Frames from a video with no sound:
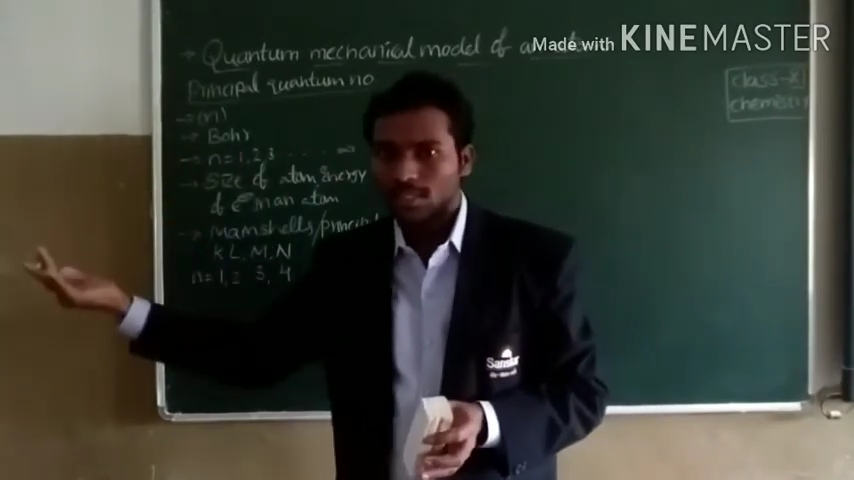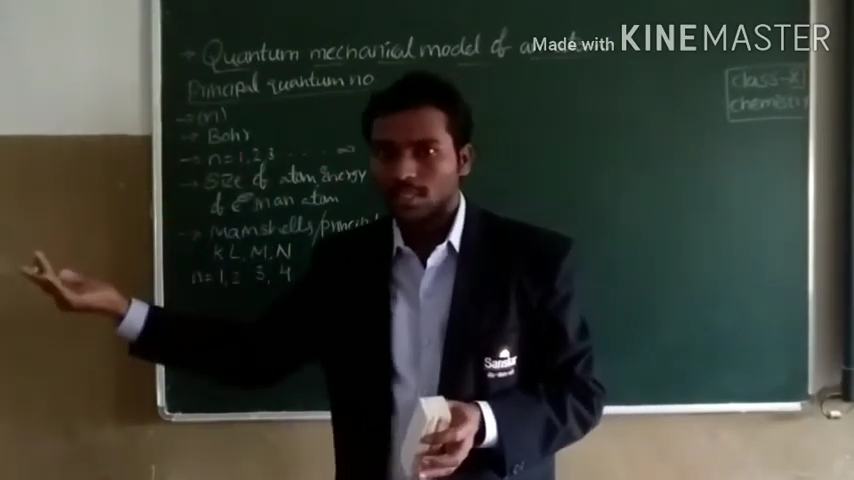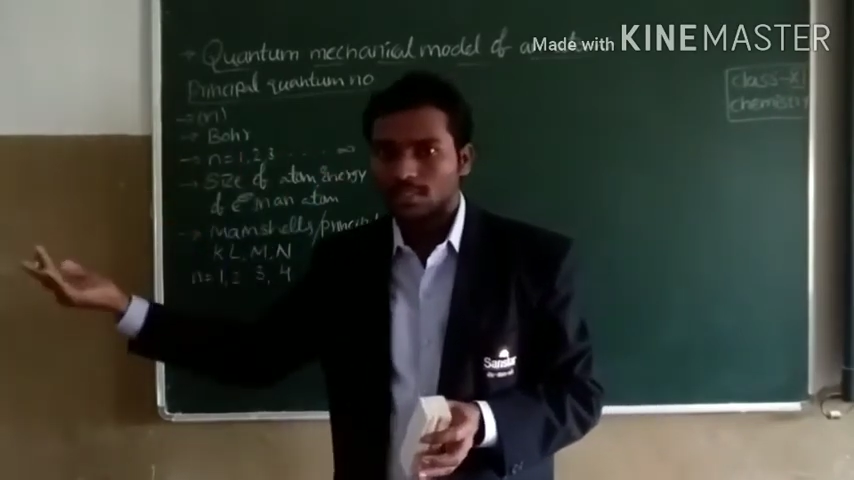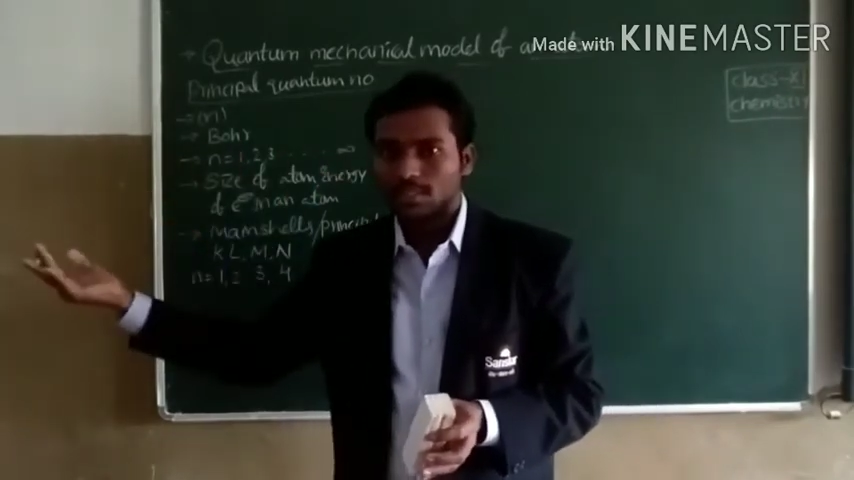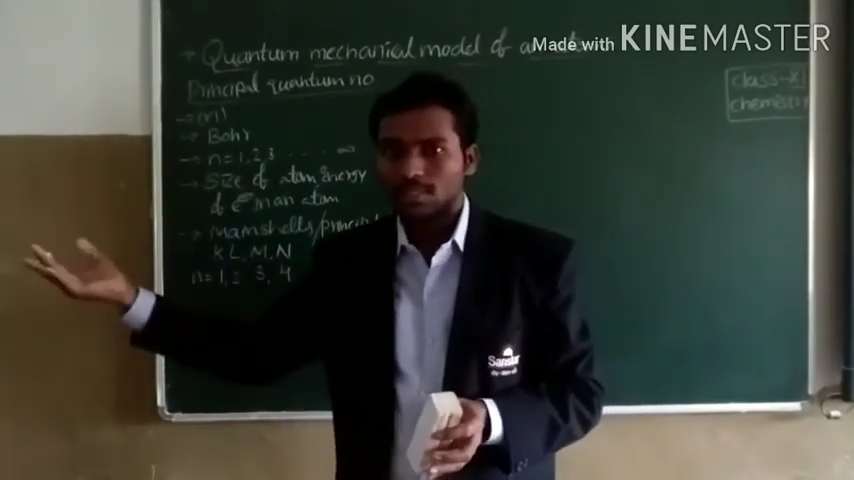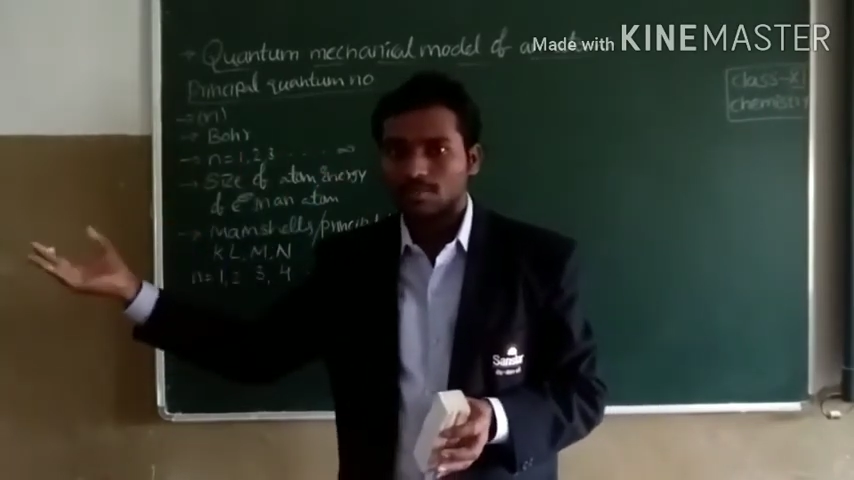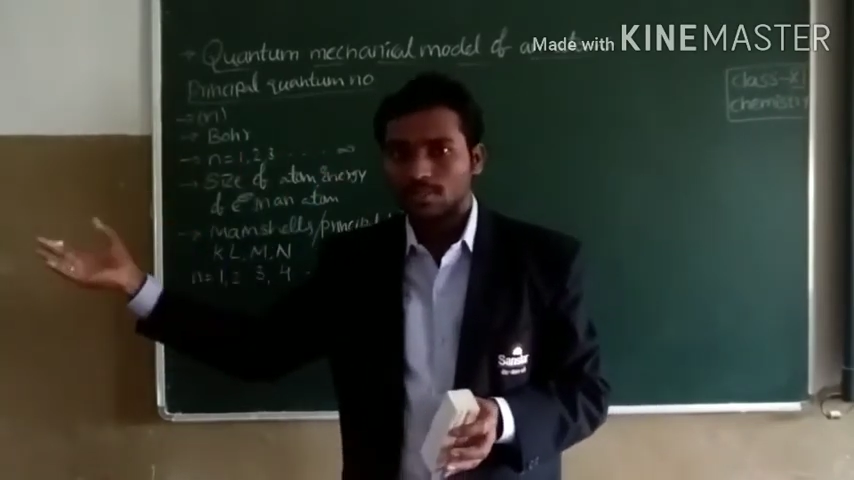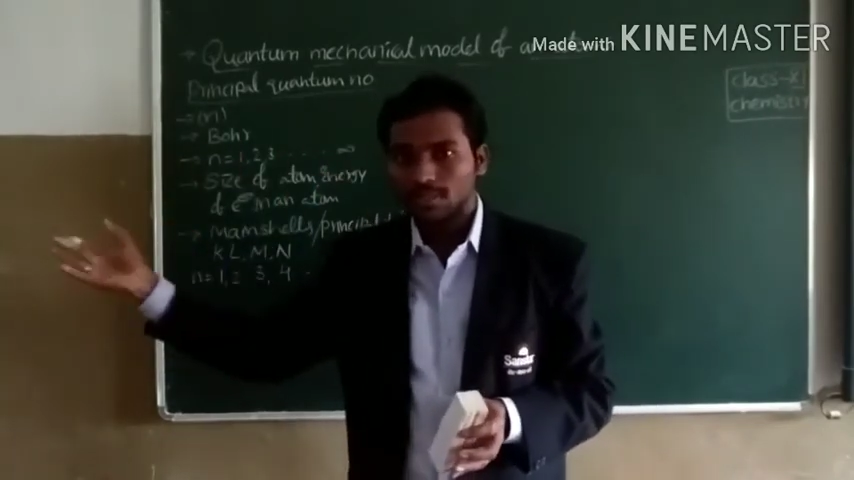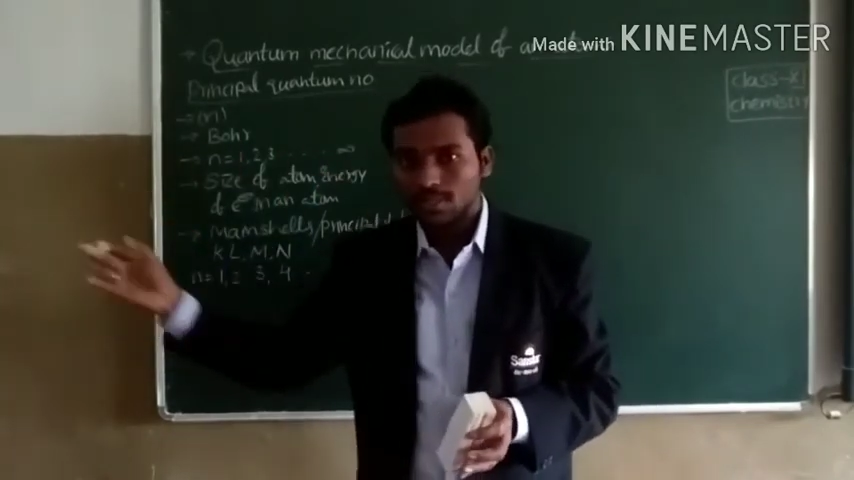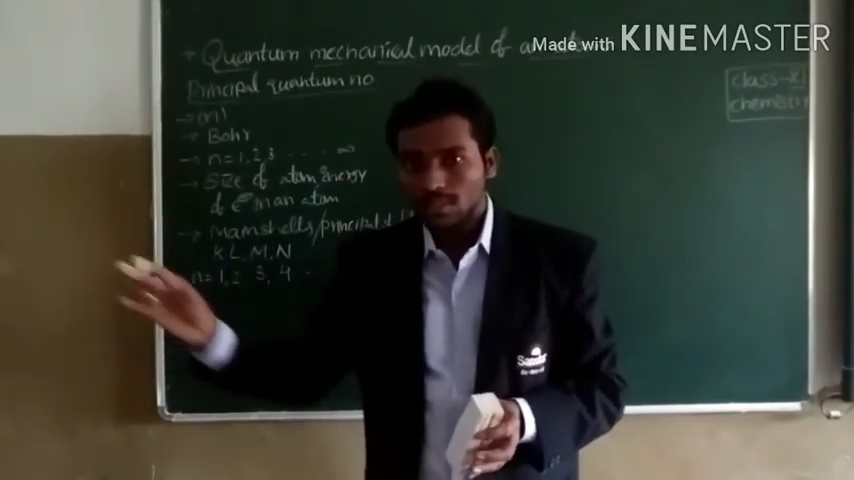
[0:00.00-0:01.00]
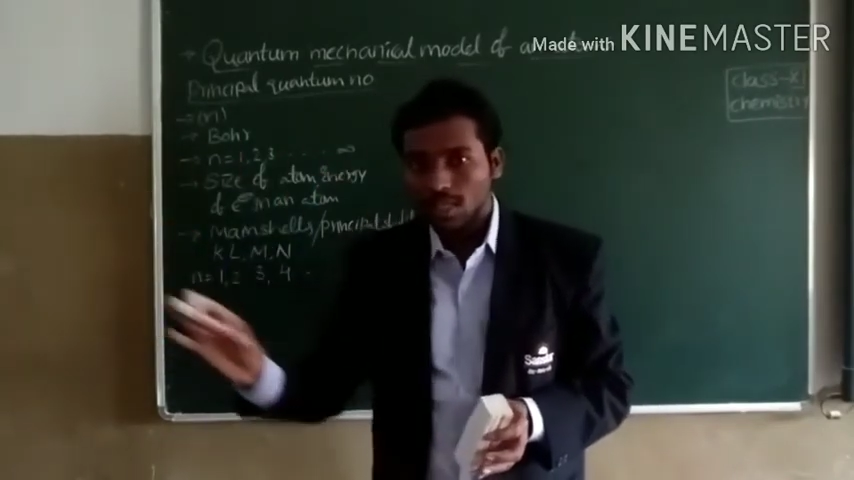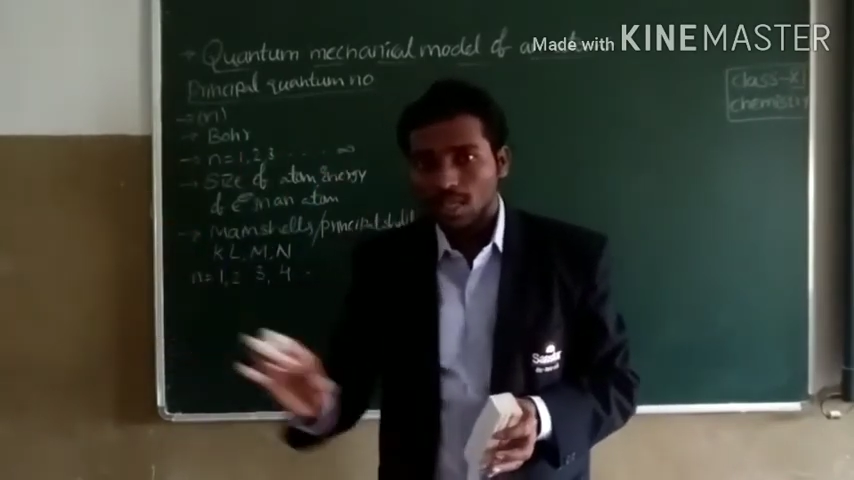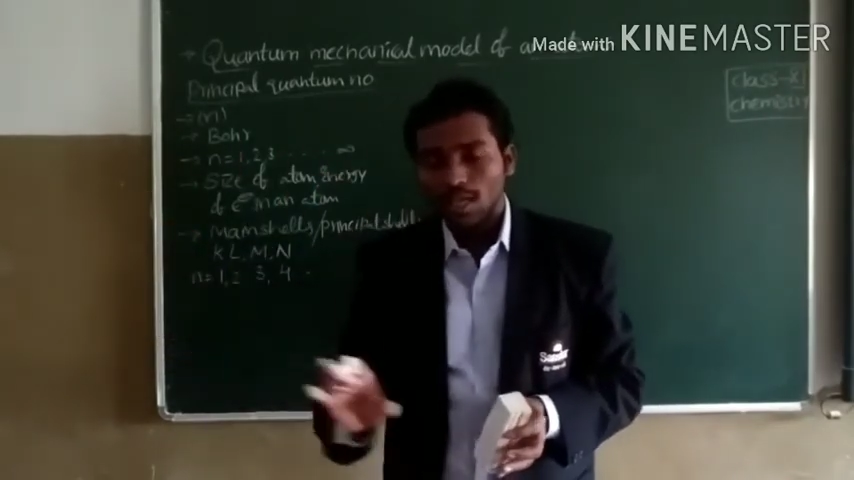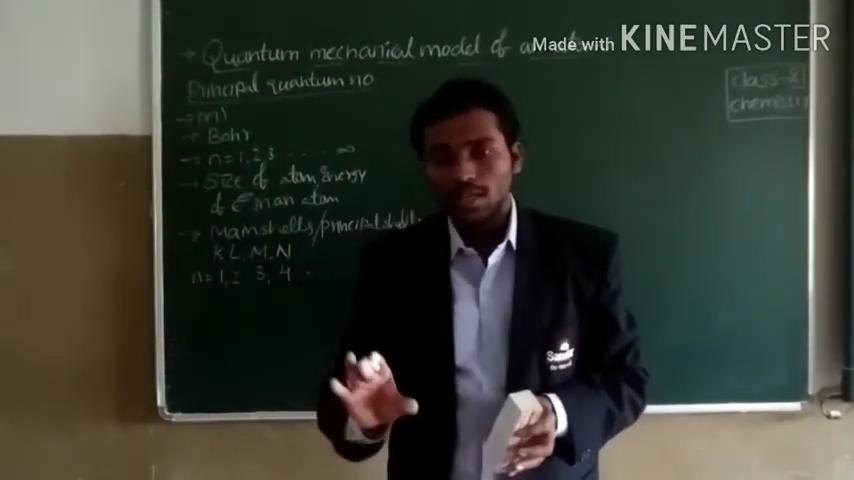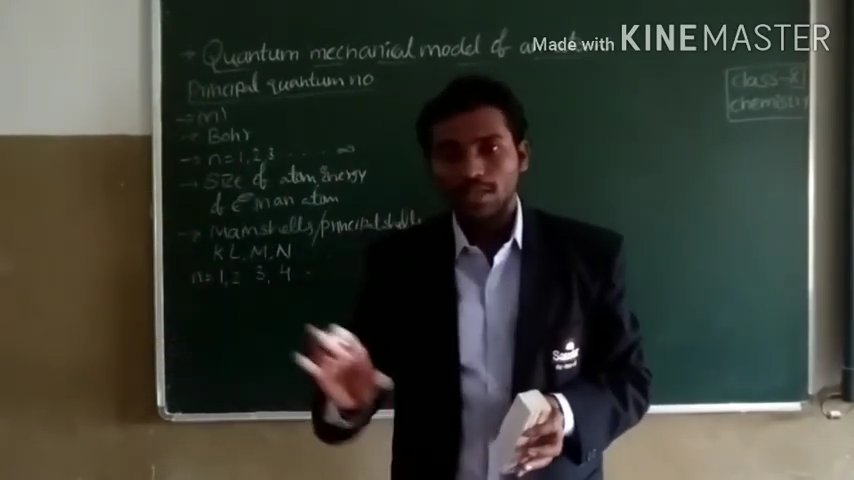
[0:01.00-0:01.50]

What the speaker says: increases when the